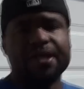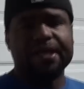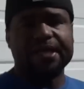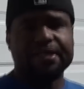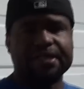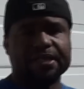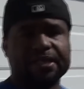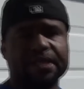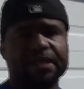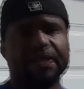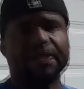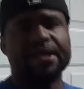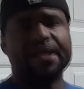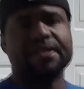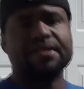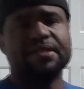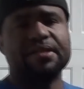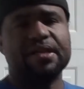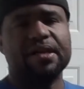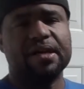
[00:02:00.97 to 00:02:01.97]
it's a good
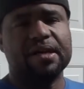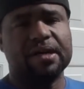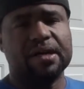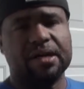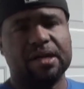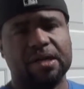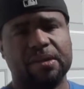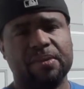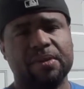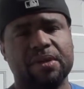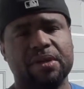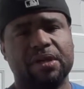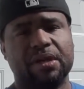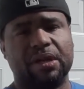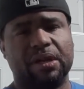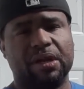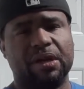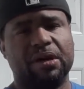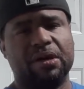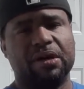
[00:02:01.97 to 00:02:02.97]
lesson to um,
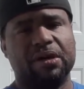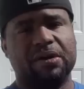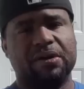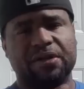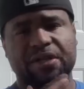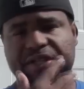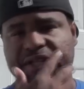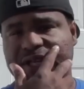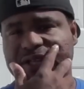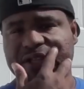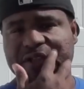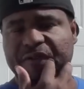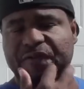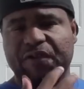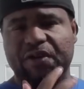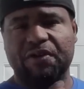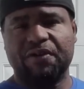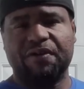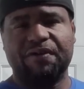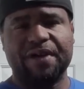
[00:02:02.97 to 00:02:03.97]
learn to keep these
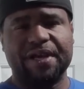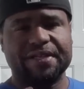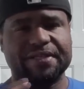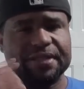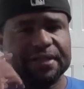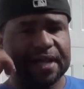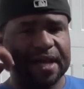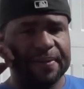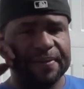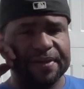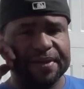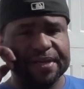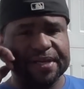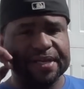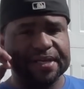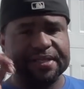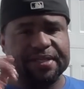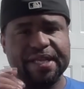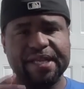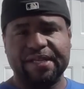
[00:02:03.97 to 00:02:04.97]
fiddler crabs alive
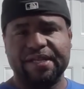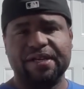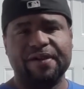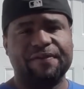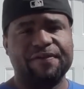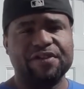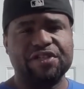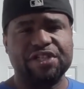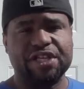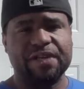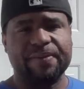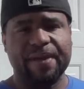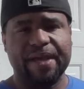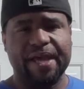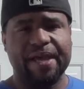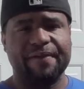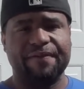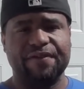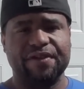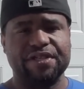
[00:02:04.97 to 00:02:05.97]
because they're good for sheep
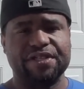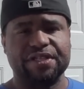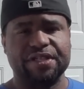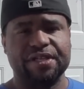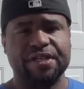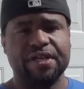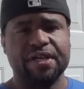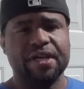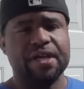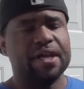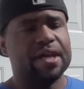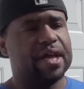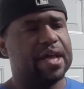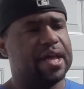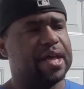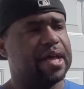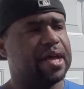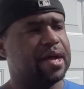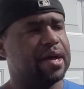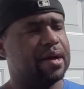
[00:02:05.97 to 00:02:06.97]
head fishing
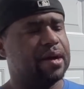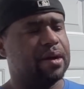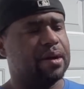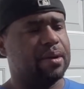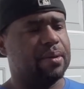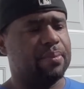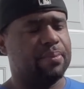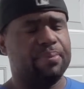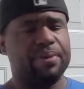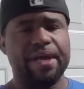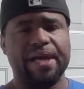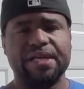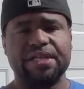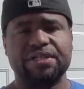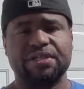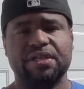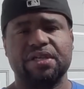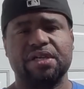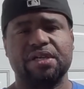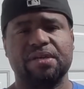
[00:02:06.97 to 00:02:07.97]
and um, black
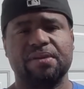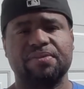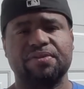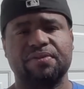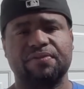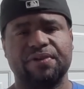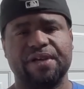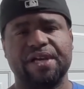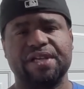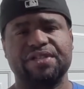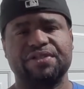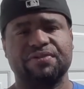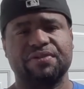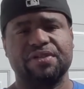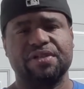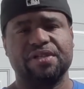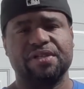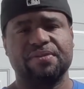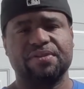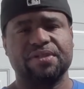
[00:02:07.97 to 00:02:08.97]
drums, red
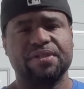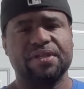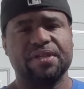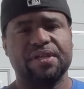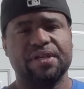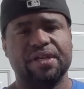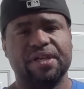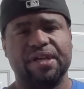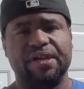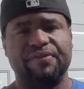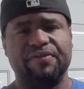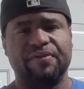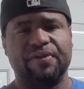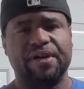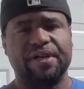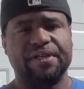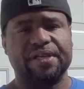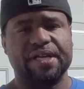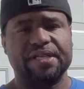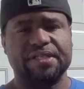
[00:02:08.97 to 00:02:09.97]
drums. If you
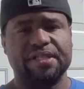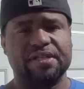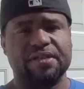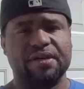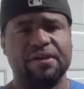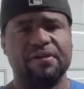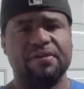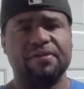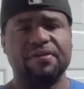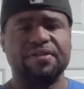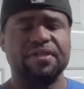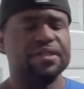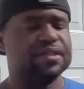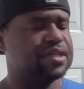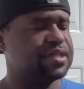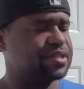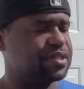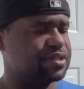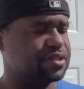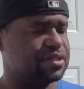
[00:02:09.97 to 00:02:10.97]
want to catch any of those,
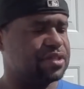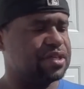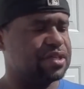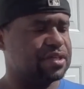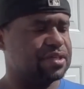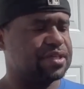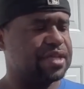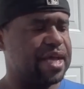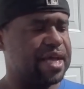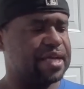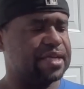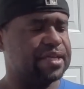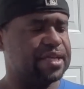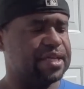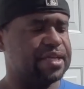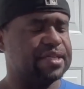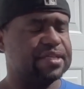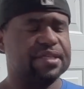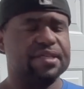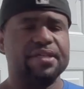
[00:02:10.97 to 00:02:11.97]
these is good
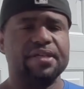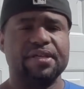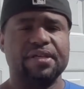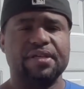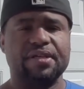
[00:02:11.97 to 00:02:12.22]
techniques